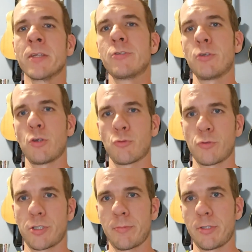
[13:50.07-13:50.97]
So those were
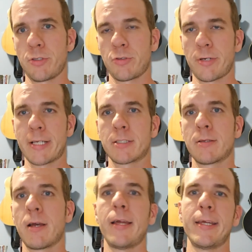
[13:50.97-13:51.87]
some of the streaks,
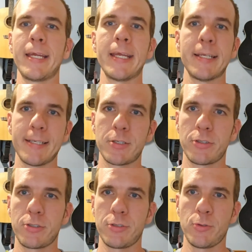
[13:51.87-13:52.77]
in
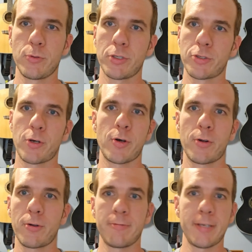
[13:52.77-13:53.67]
addition to
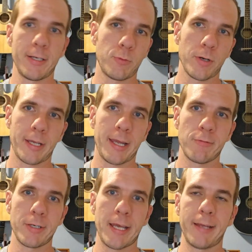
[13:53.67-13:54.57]
guitar or video work
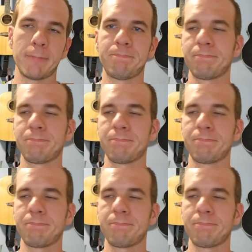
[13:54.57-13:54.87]
every day.